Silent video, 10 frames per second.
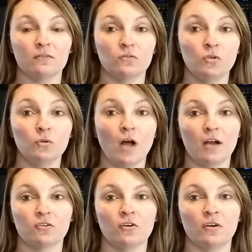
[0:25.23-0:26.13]
2
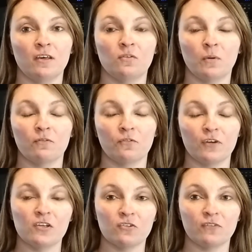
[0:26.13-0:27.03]
large cookies, one for
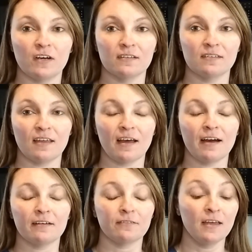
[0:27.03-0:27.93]
each of us to
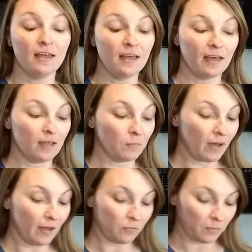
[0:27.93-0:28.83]
have. And my
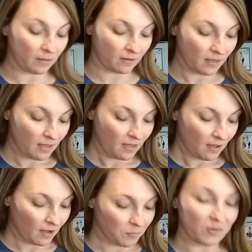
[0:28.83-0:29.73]
husband,
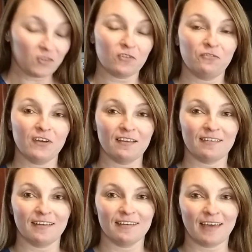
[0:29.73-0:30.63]
Mr.
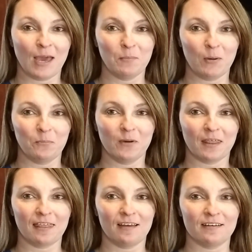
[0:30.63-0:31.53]
Fix-It, came up with